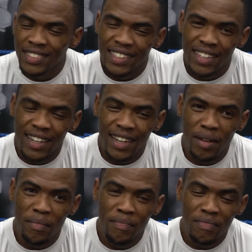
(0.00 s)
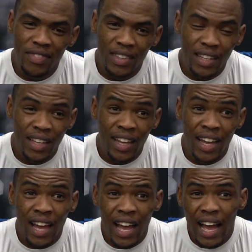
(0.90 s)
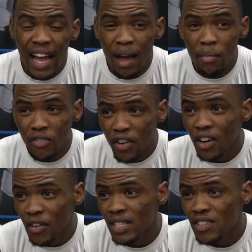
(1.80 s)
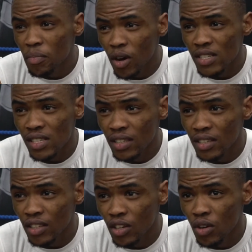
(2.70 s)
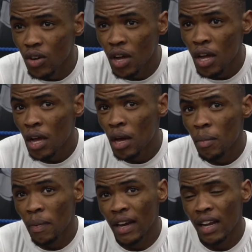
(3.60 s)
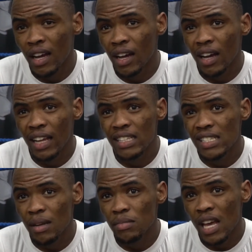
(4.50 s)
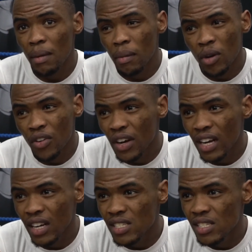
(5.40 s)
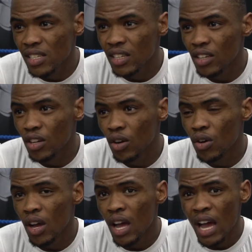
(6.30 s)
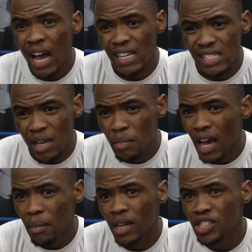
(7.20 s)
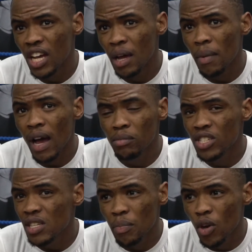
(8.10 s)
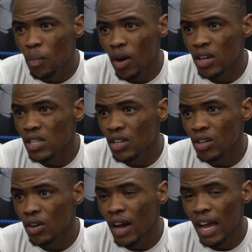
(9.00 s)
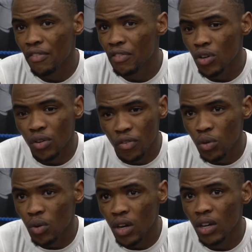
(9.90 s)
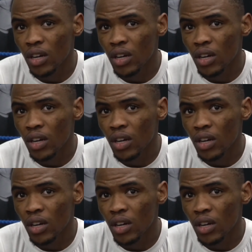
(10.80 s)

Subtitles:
I'm a very aggressive boxer, but at the same time, I'm not reckless, I stay behind my jab. I'm just a pure boxer, I have good footwork.